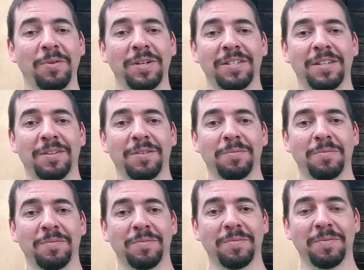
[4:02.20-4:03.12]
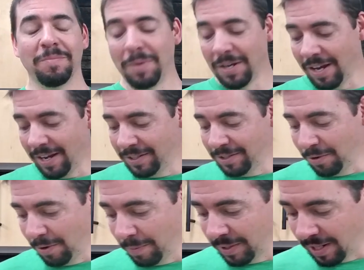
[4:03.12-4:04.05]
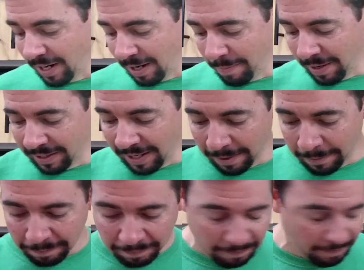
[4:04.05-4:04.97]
rest of the Buckeye. So I'm excited about that.